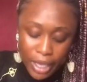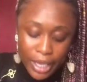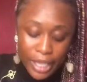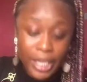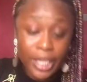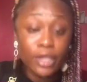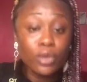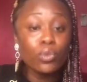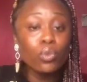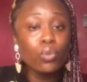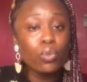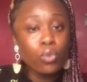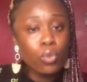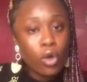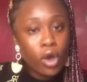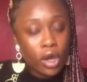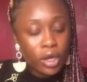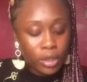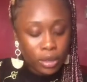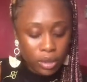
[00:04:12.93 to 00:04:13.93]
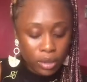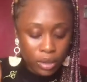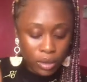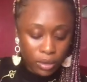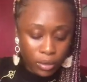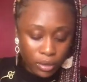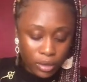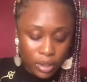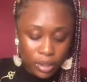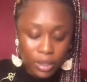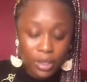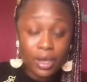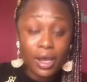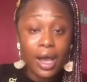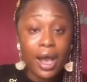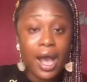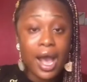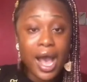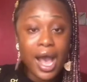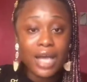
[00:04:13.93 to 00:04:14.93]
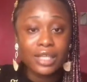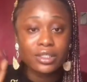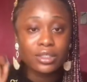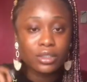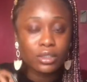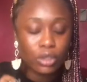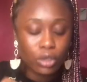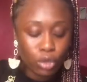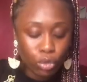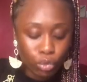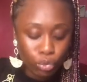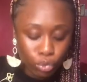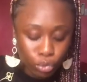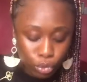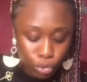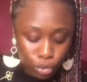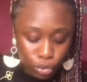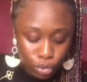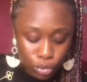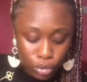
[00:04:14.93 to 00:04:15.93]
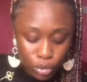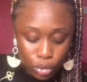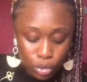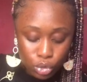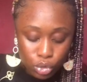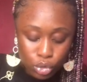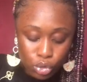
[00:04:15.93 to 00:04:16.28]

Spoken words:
in one look. As a rule,